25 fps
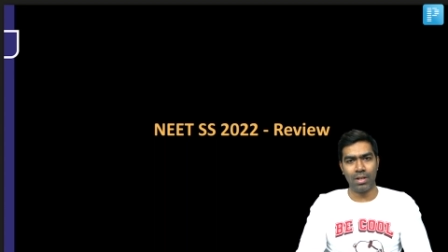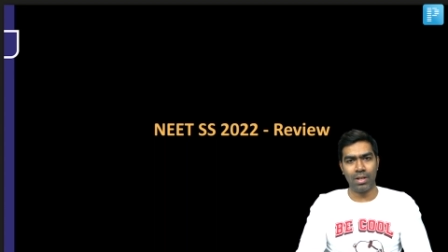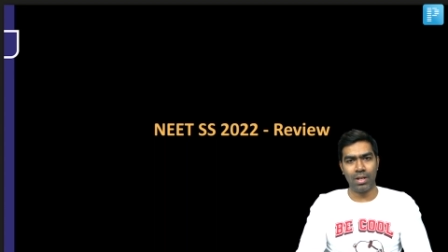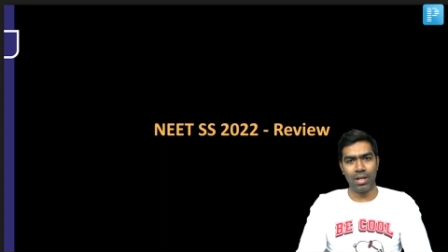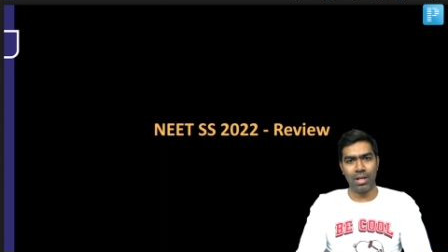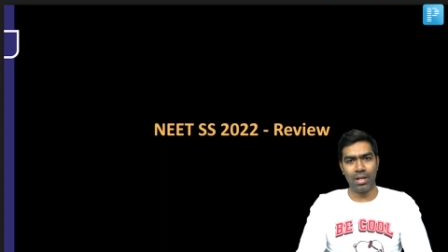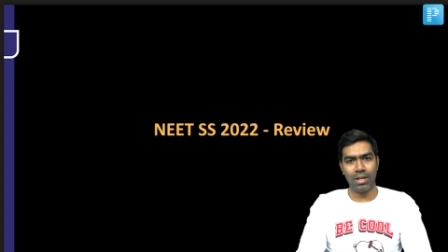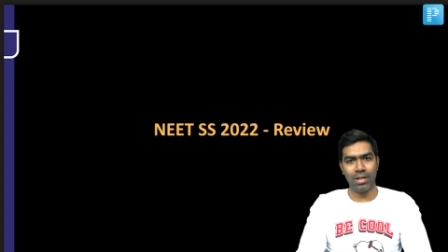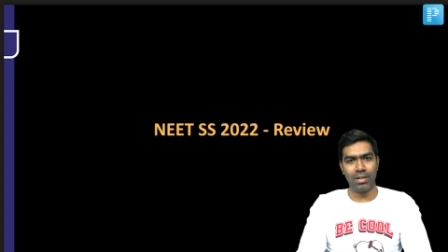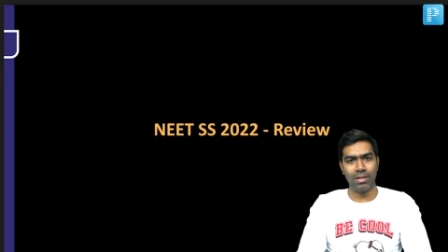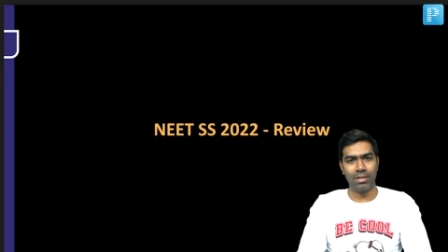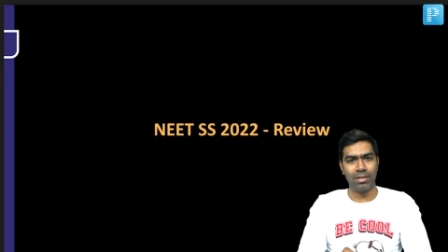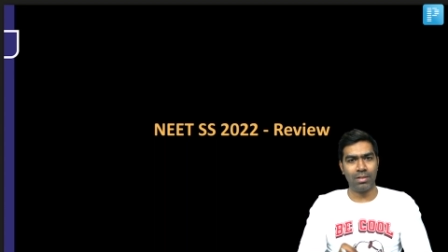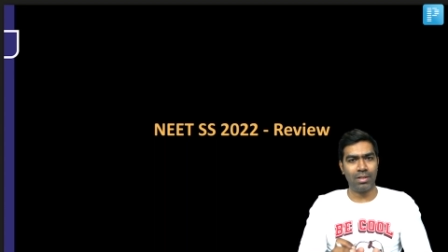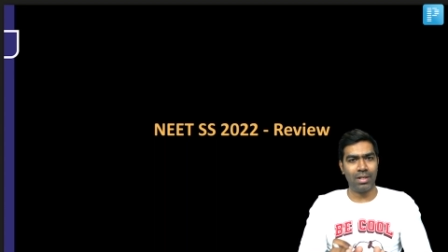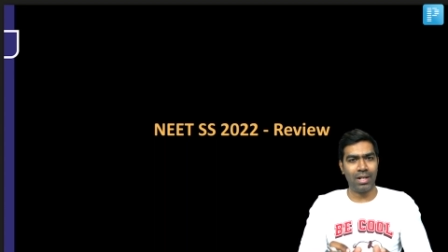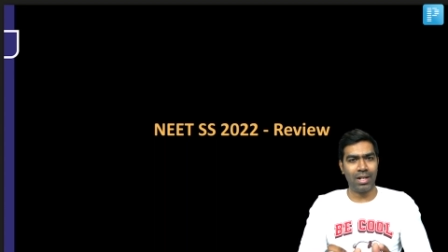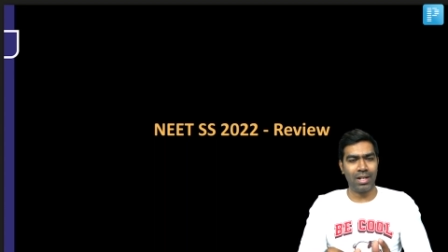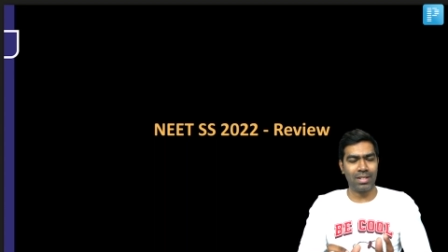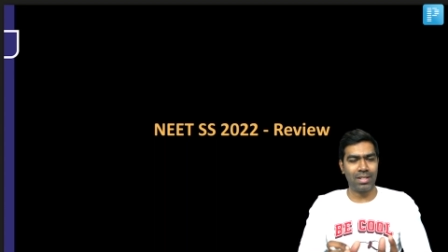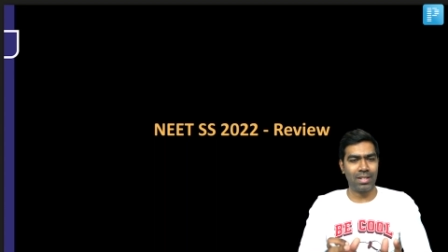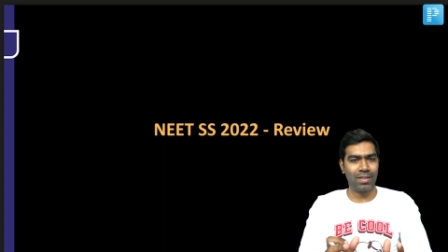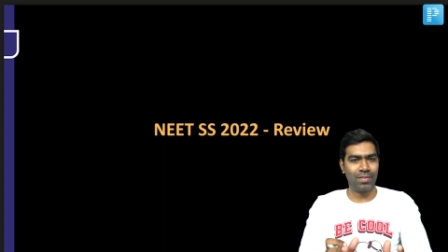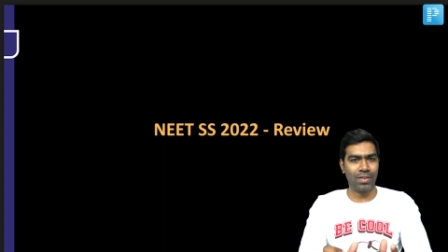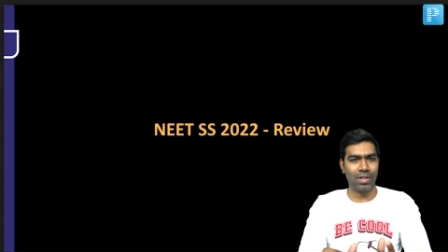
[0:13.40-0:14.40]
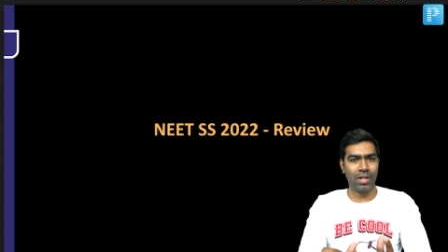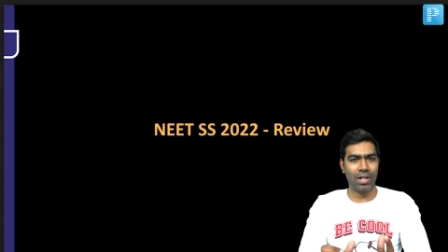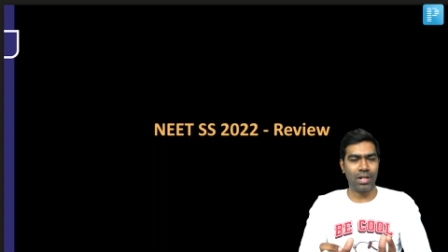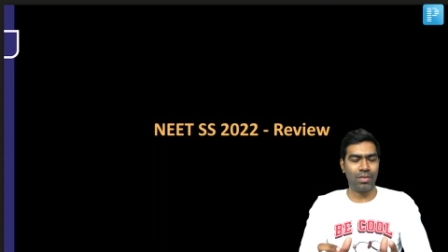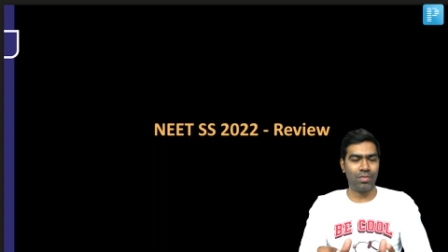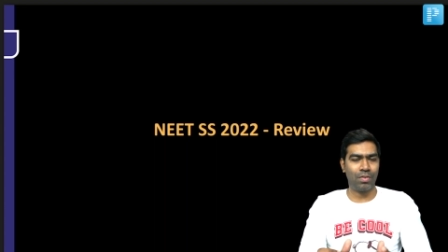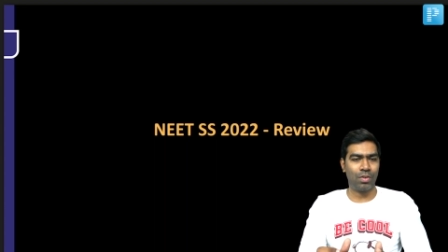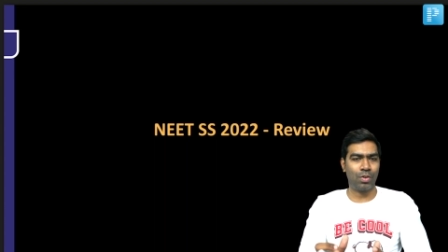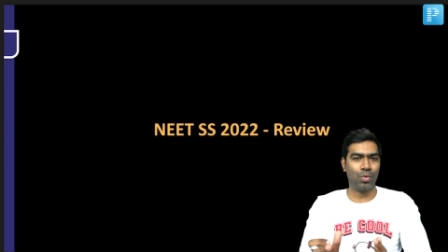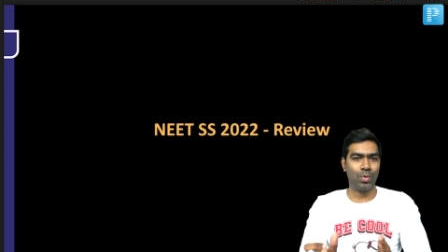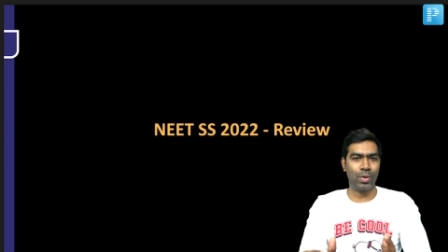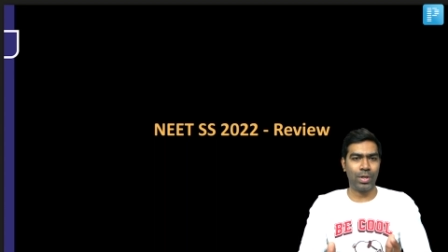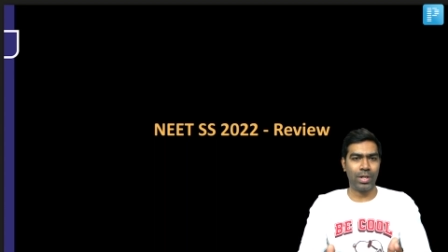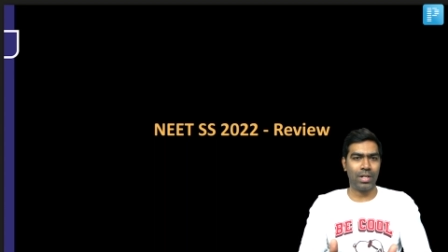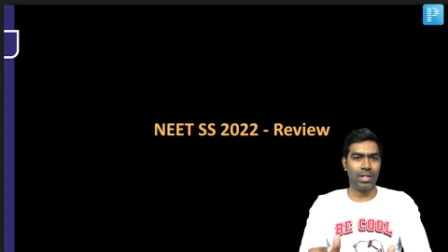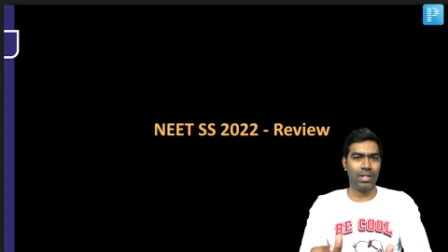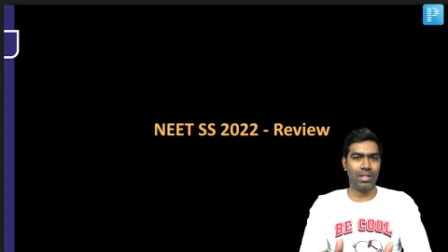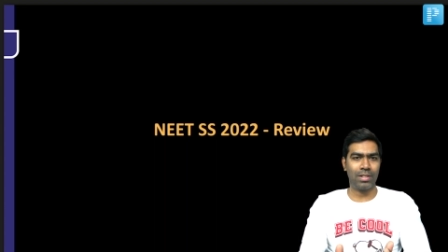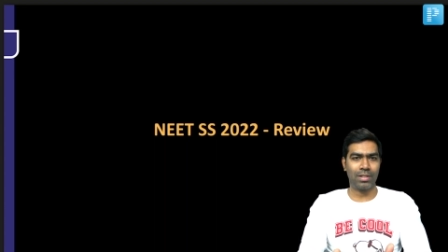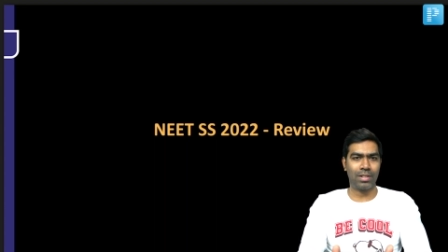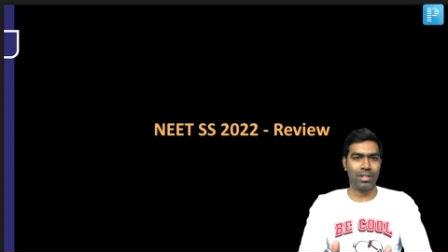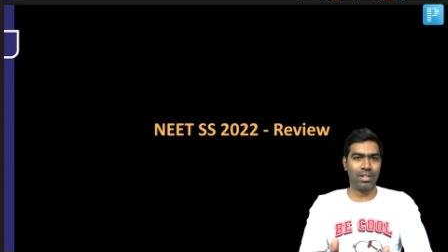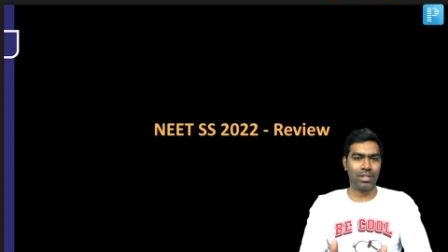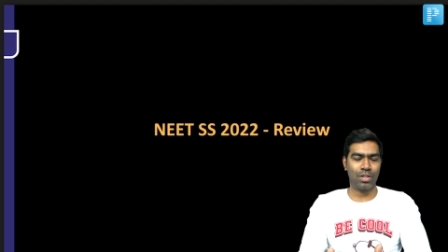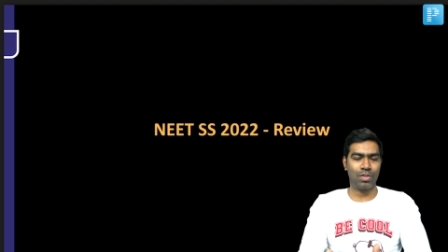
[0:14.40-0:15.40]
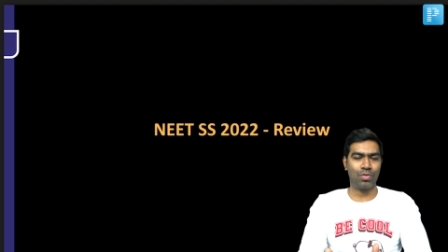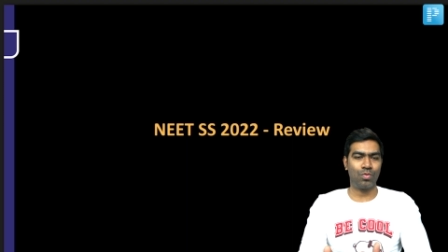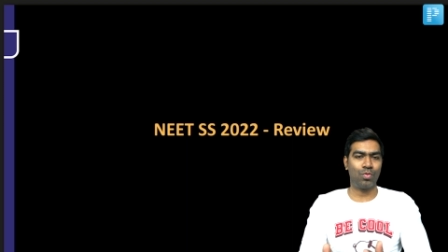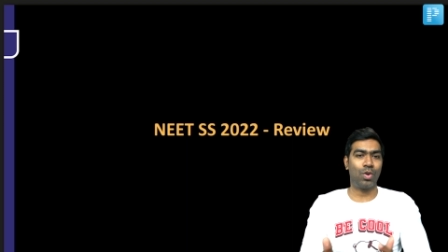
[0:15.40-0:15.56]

and let us have a kind of a quick discussion of